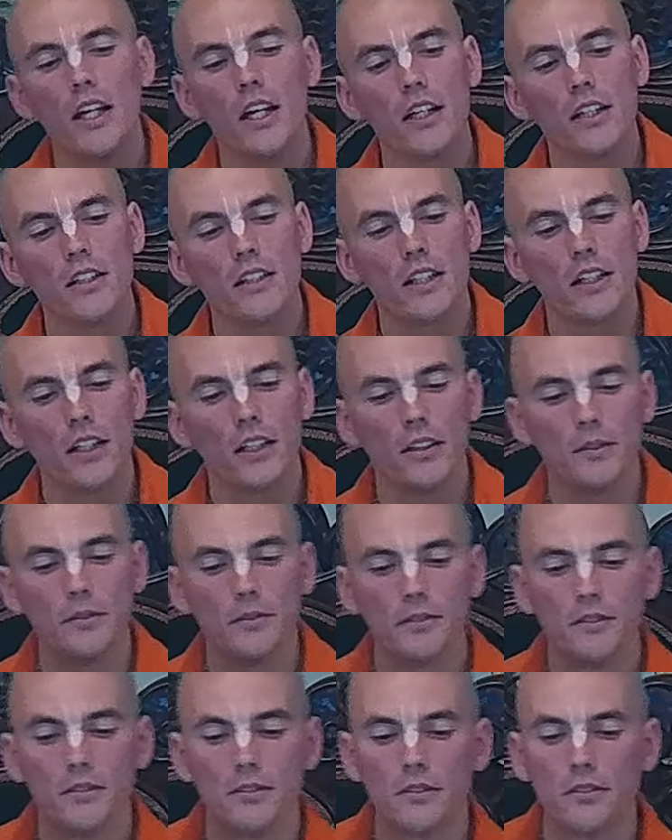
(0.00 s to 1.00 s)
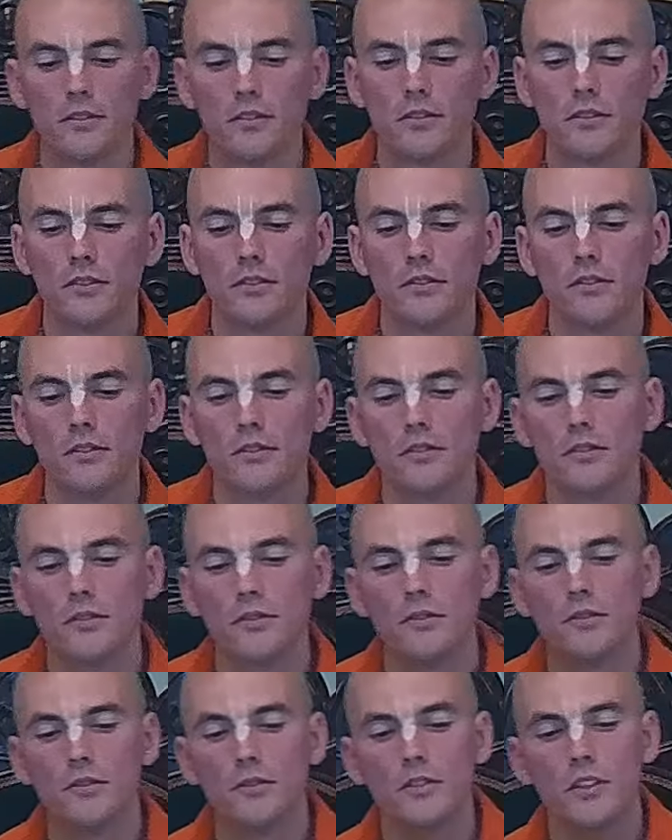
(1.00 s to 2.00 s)
And
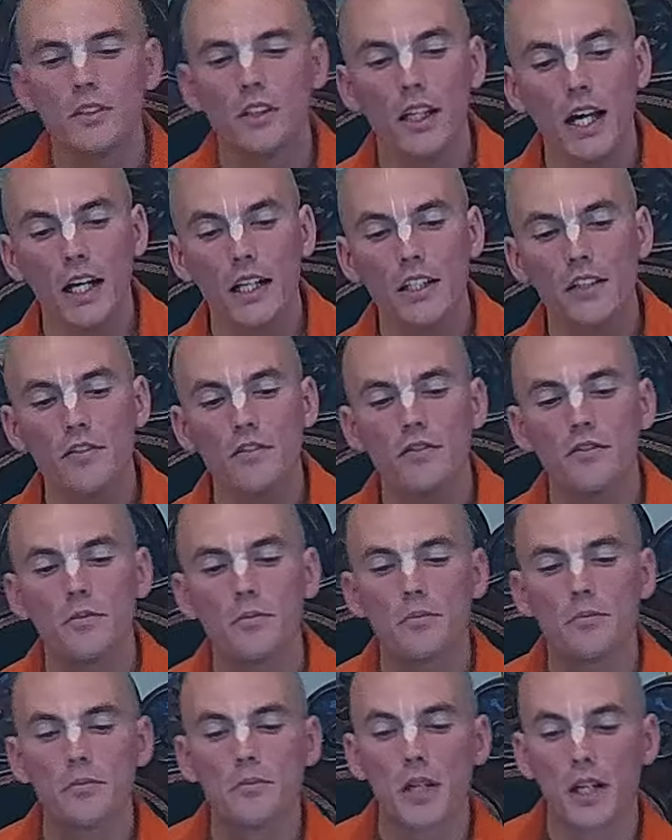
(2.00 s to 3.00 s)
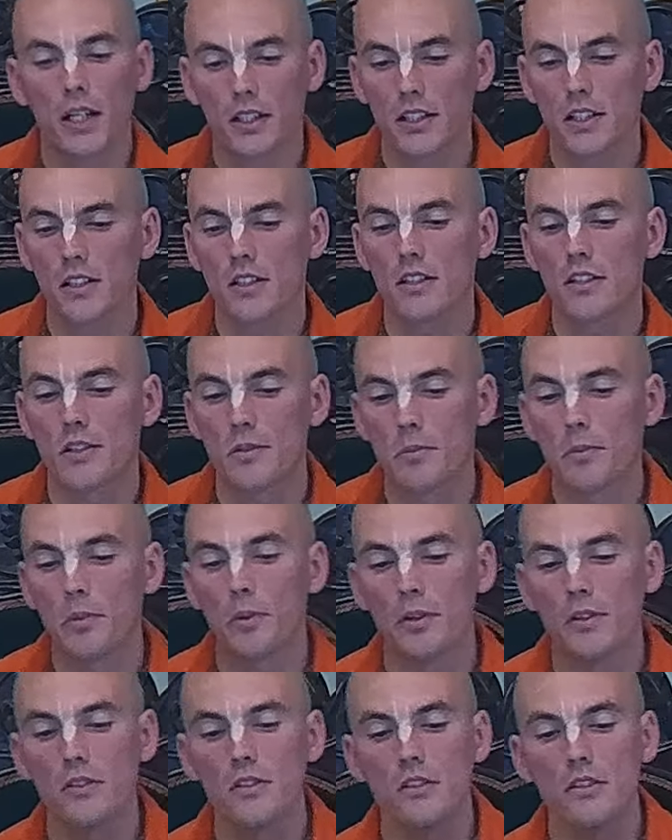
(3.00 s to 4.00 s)
collective practice is
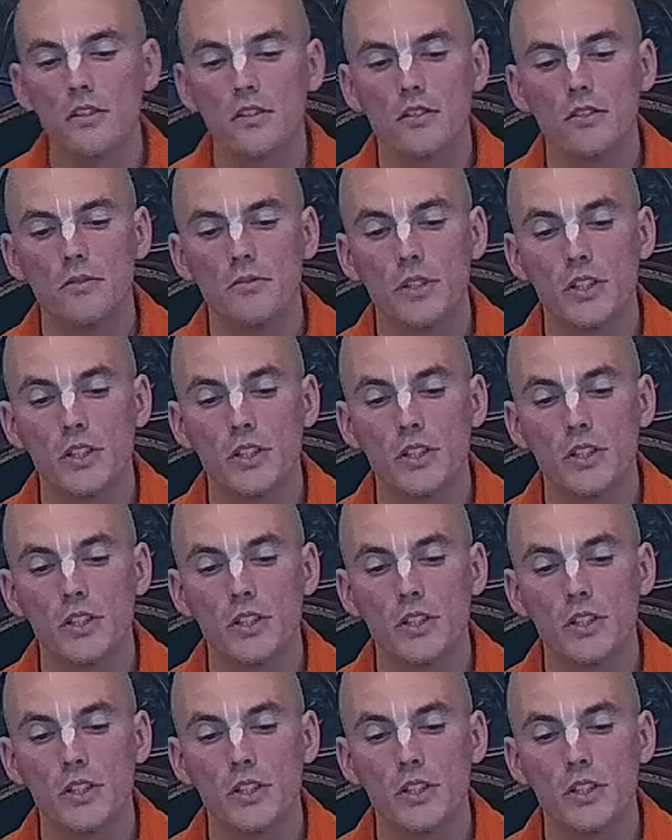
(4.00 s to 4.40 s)
important.